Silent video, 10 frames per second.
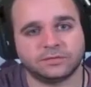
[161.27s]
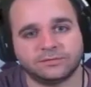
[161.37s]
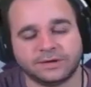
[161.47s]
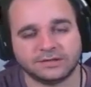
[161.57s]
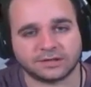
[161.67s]

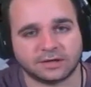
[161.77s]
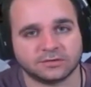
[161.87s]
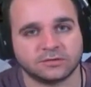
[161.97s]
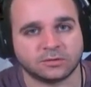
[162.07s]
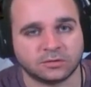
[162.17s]
we've reached
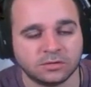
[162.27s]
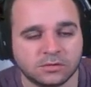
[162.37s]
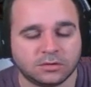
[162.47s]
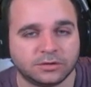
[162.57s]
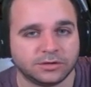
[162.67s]
Kazakor,
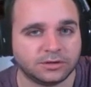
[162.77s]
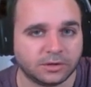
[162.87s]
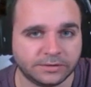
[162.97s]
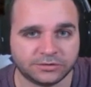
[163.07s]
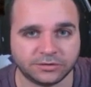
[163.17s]

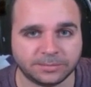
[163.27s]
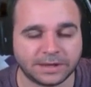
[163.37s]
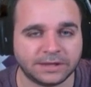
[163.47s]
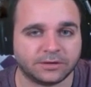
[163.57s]
go into your bank,